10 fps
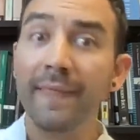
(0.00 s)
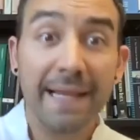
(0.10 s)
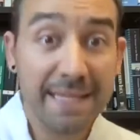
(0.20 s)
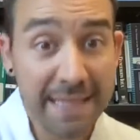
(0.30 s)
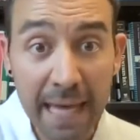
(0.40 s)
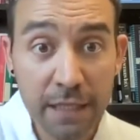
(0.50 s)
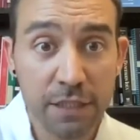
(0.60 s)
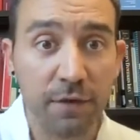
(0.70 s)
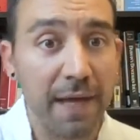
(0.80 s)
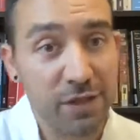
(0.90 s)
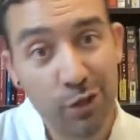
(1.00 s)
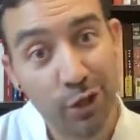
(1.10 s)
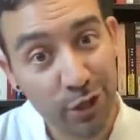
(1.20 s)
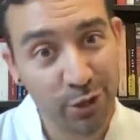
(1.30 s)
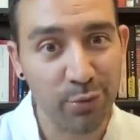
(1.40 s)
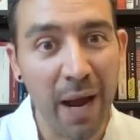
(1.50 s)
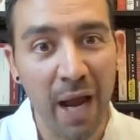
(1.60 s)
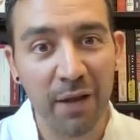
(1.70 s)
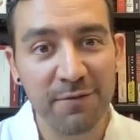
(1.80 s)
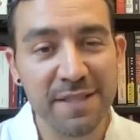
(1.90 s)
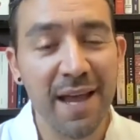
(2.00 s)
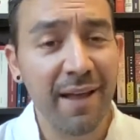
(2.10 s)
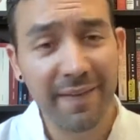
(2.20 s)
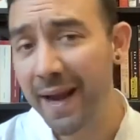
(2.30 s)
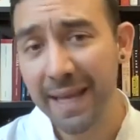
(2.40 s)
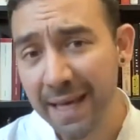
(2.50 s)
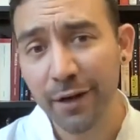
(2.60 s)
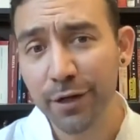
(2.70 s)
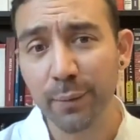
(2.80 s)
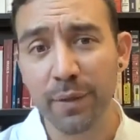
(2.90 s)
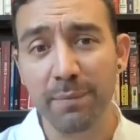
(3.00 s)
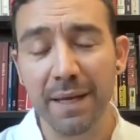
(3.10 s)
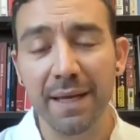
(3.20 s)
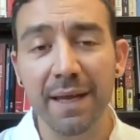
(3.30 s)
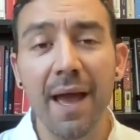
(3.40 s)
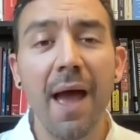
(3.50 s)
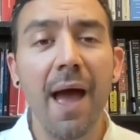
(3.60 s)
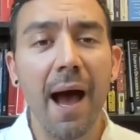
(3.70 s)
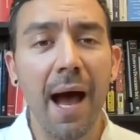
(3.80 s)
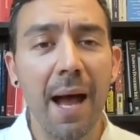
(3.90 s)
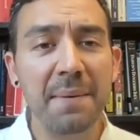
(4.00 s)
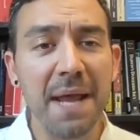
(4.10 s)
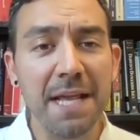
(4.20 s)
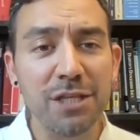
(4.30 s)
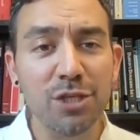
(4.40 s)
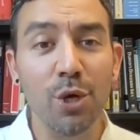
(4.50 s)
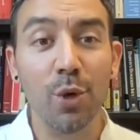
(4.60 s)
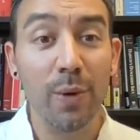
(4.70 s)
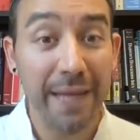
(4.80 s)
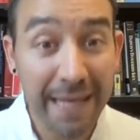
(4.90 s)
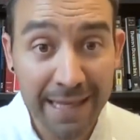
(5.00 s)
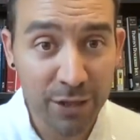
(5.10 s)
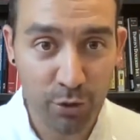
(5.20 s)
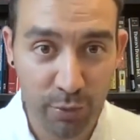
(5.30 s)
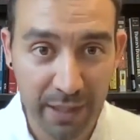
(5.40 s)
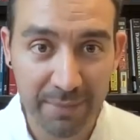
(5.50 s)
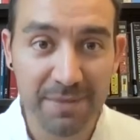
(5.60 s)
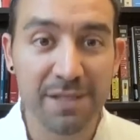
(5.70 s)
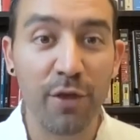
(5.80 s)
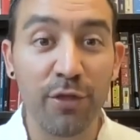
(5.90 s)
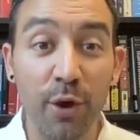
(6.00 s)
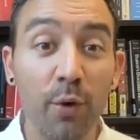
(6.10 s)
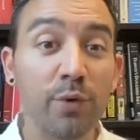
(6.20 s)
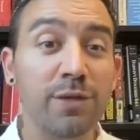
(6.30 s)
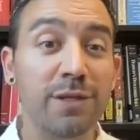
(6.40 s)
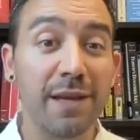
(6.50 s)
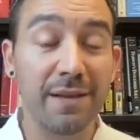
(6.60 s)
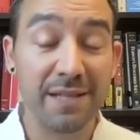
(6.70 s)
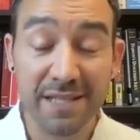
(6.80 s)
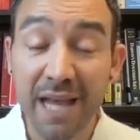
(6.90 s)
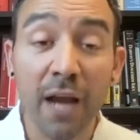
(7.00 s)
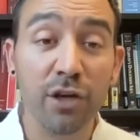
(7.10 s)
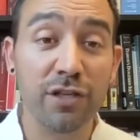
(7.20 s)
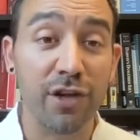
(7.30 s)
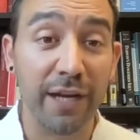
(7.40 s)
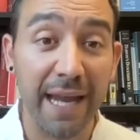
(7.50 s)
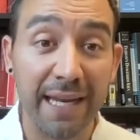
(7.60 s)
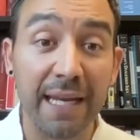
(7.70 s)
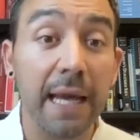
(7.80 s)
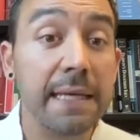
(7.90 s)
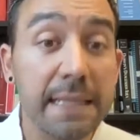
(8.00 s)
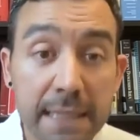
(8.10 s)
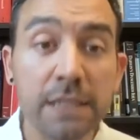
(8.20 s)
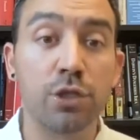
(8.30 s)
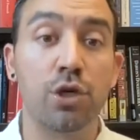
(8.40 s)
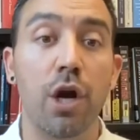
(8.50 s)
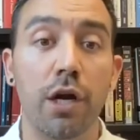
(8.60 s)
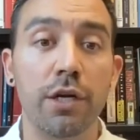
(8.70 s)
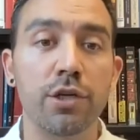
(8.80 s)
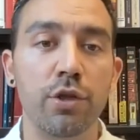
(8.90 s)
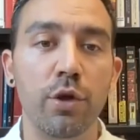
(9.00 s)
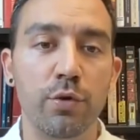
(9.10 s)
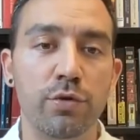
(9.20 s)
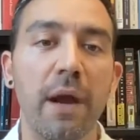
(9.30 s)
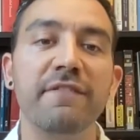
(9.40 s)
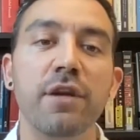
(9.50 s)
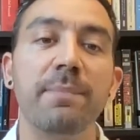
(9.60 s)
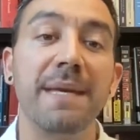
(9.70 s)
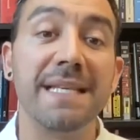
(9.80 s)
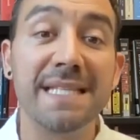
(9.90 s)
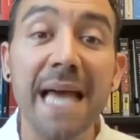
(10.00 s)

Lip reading: that satisfy certain drives that I carry with me. And so in dreams, those desires are getting discharged, those drives are being